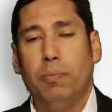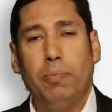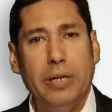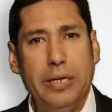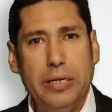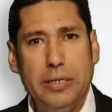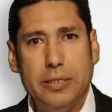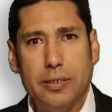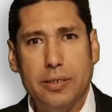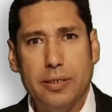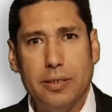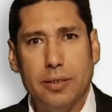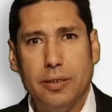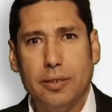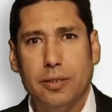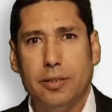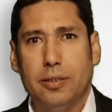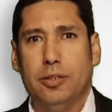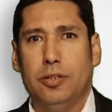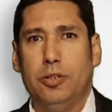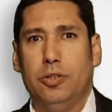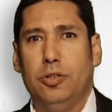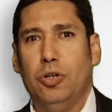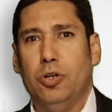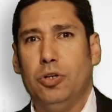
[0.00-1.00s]
Please
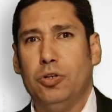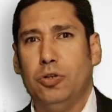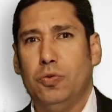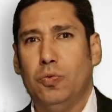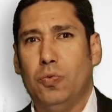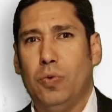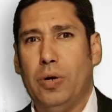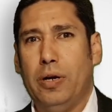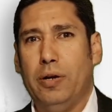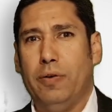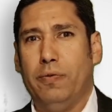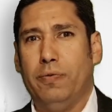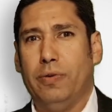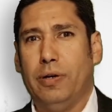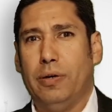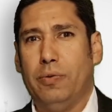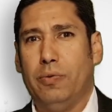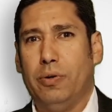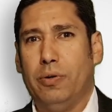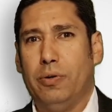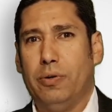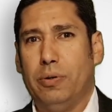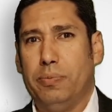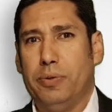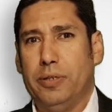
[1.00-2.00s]
talk to one of
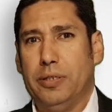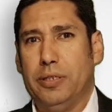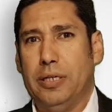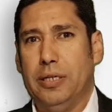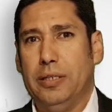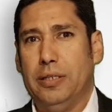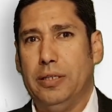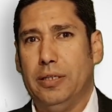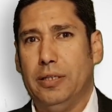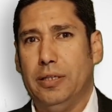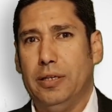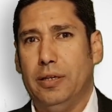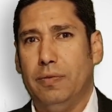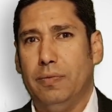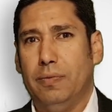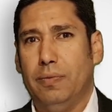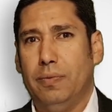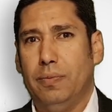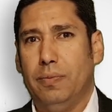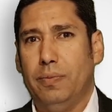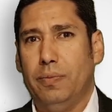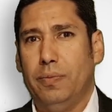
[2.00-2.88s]
our representatives.